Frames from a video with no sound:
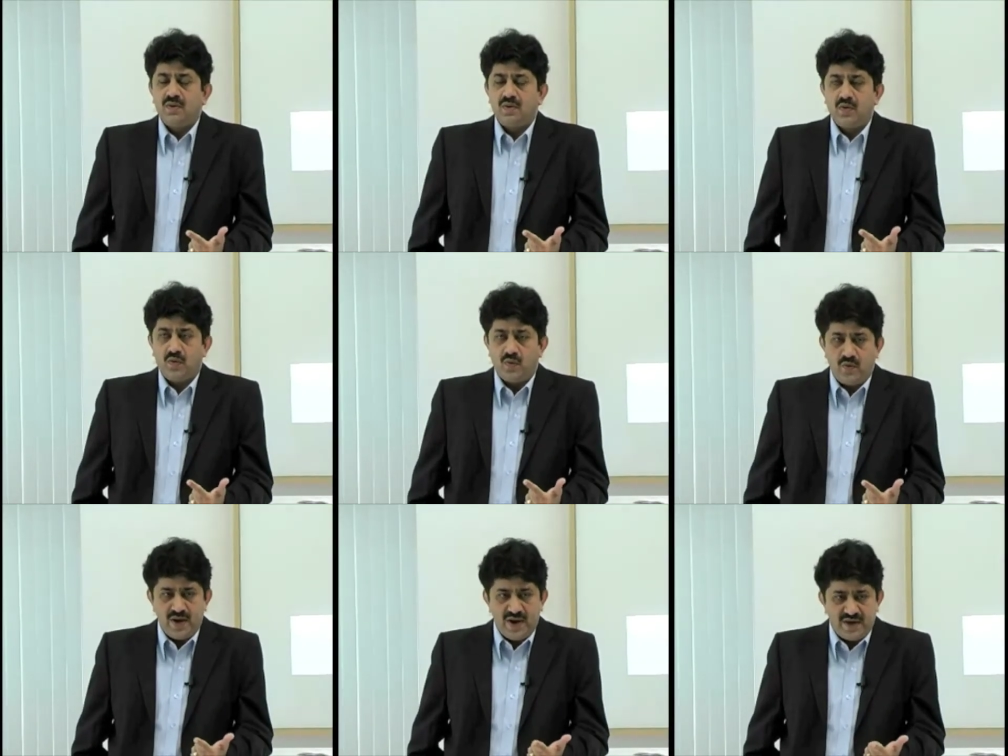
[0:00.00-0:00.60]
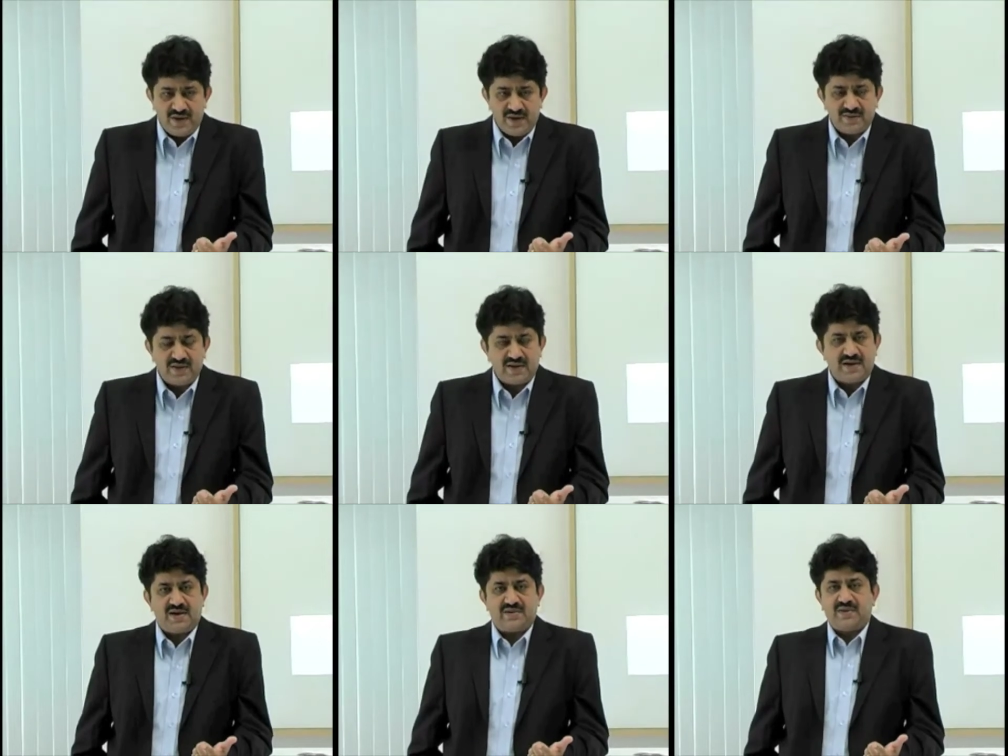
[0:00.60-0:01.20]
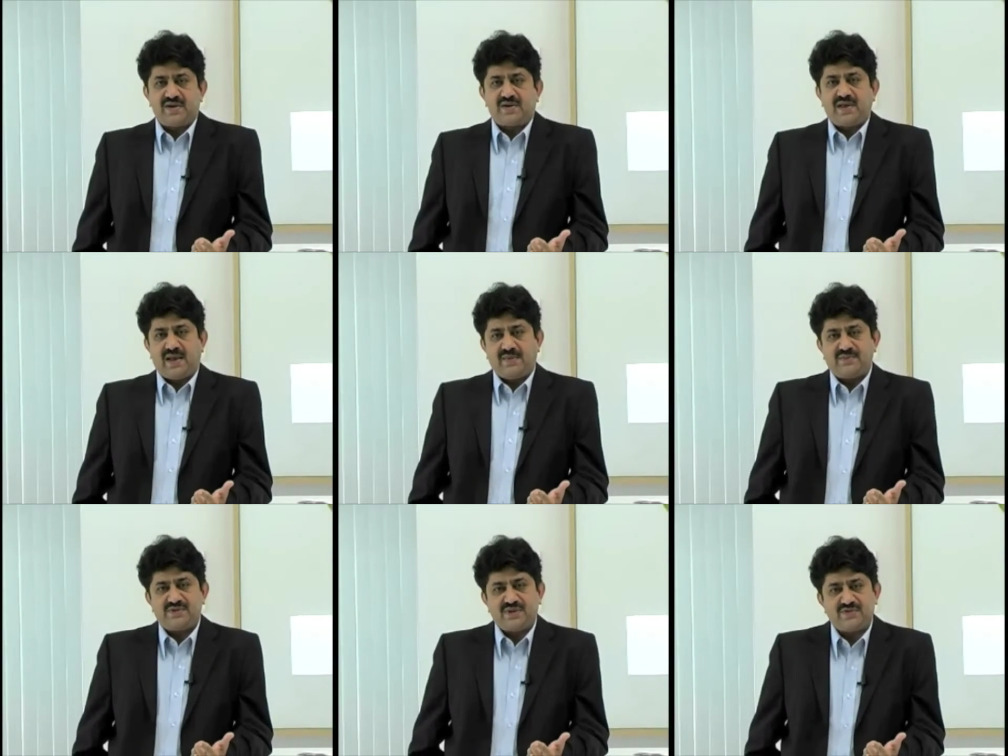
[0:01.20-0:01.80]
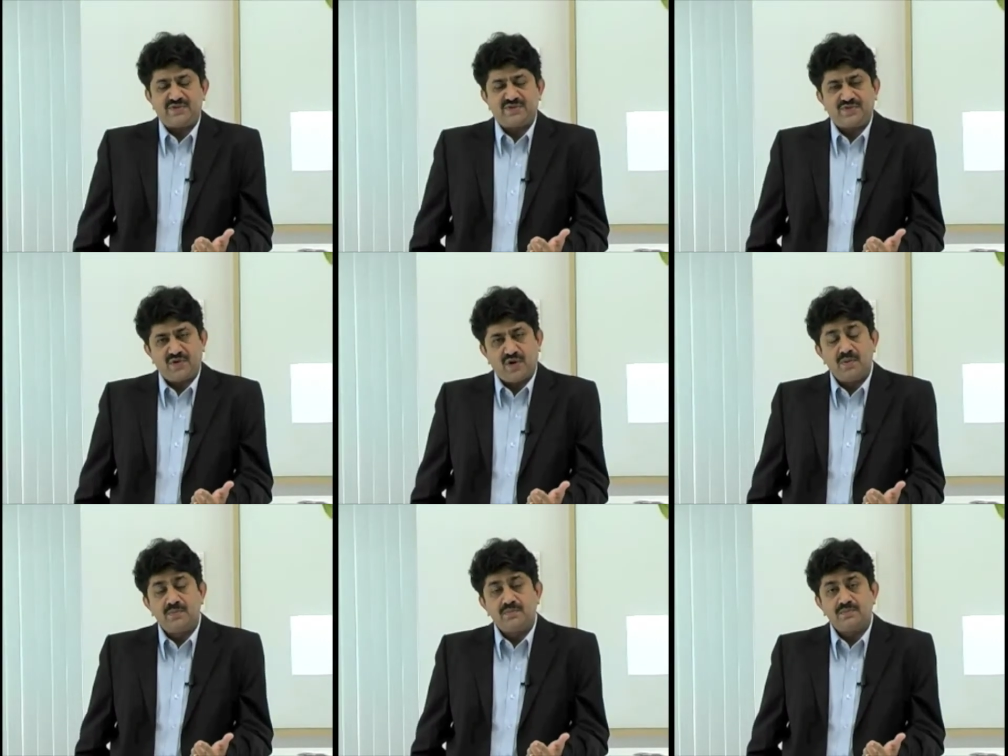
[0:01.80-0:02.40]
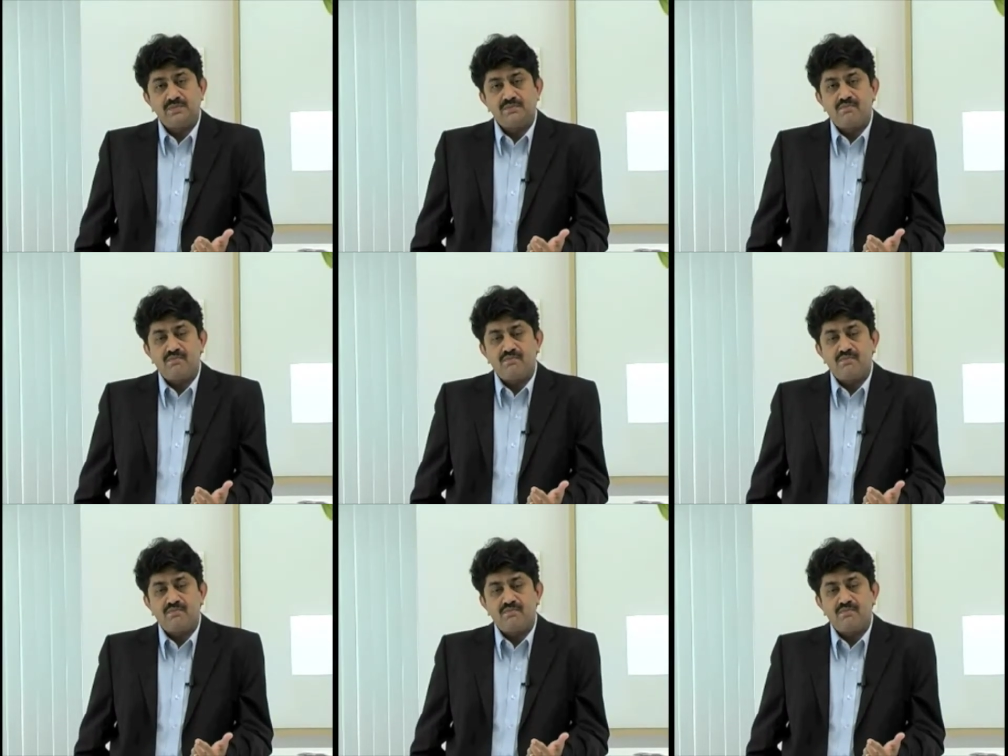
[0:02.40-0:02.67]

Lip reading: where did they get their camshafts from.